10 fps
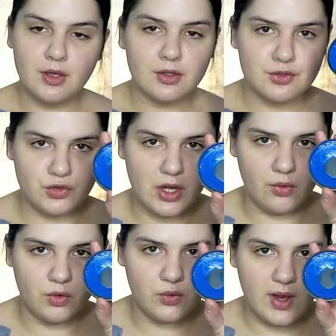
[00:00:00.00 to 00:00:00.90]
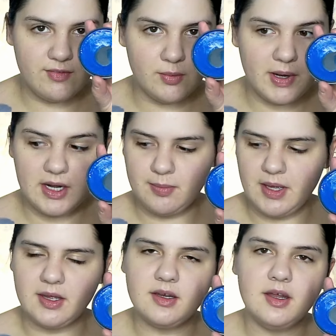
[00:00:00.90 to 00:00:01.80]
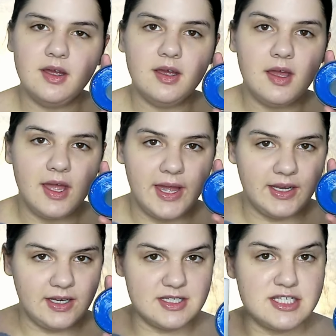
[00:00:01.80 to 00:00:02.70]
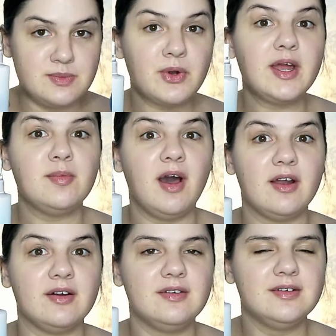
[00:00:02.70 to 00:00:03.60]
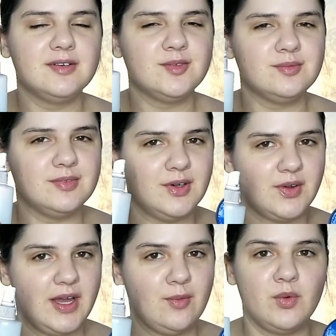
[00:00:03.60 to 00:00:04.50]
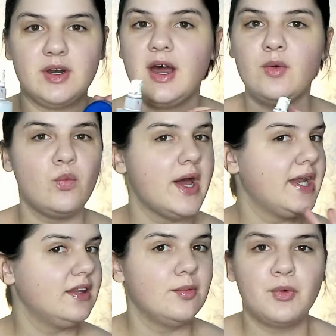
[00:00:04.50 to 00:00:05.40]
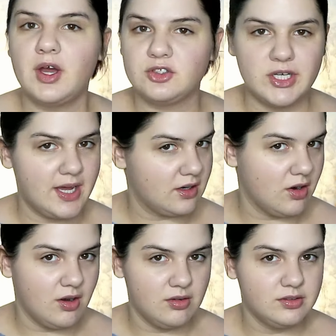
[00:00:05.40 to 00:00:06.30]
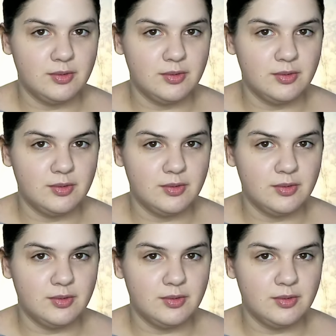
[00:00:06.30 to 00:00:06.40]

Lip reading: So you have your body paint and a spray bottle. Okay, we're not wetting the brush at all. The